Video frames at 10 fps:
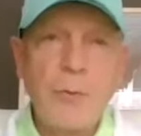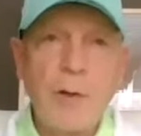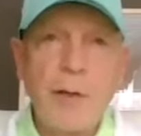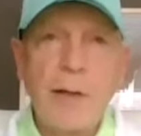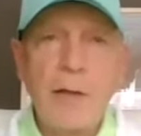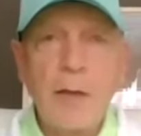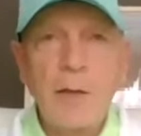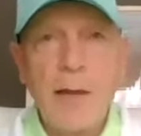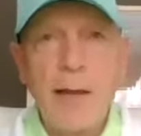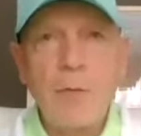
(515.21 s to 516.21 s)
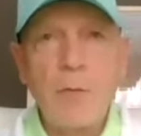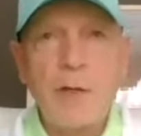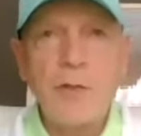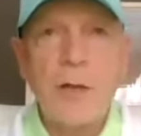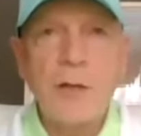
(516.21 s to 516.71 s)
And and the other guy who
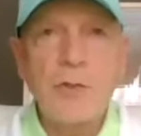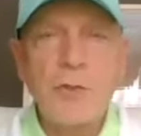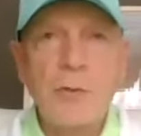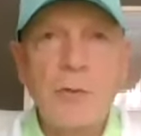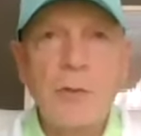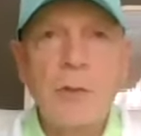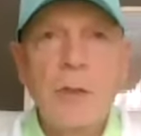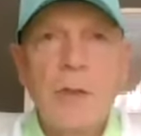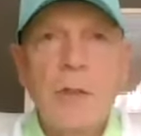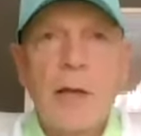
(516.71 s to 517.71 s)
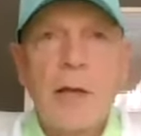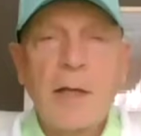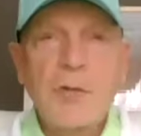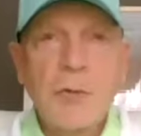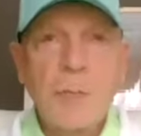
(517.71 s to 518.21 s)
I I shouldn't I,
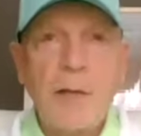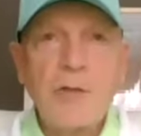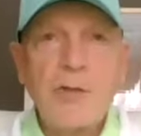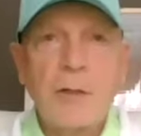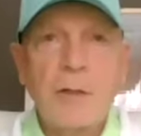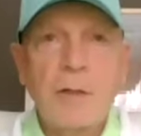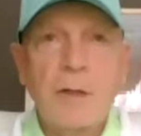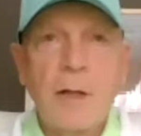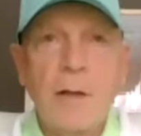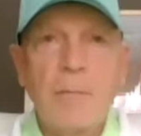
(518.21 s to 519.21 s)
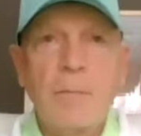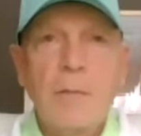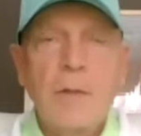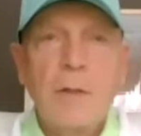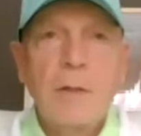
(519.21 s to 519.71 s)
I should mention, um,
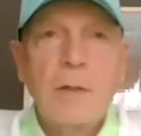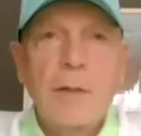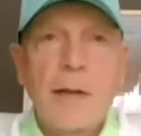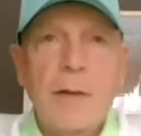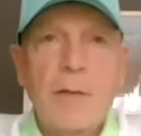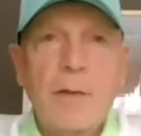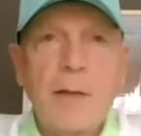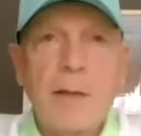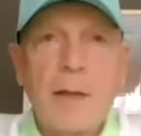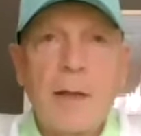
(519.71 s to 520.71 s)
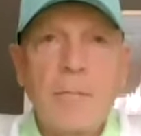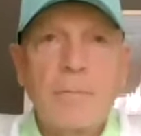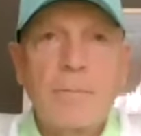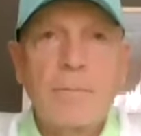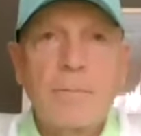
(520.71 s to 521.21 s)
kind of the um,
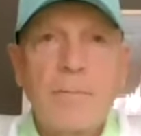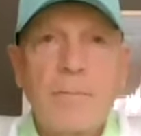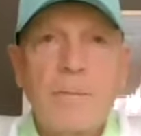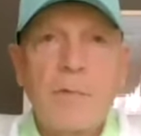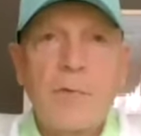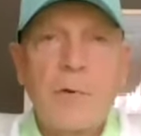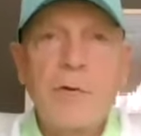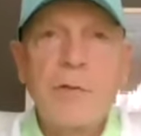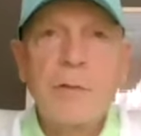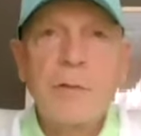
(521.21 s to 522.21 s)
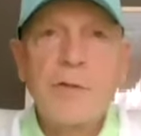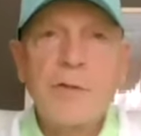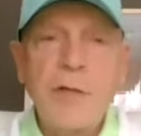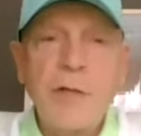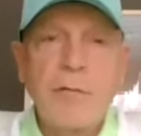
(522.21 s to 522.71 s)
the third
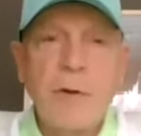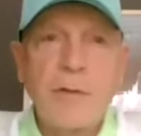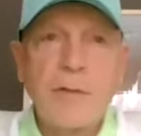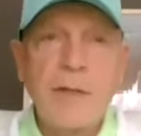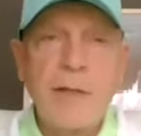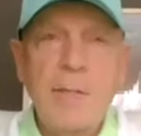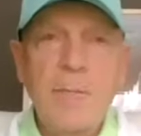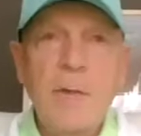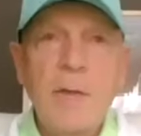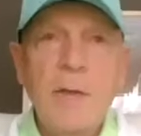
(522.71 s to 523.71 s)
senior on the team.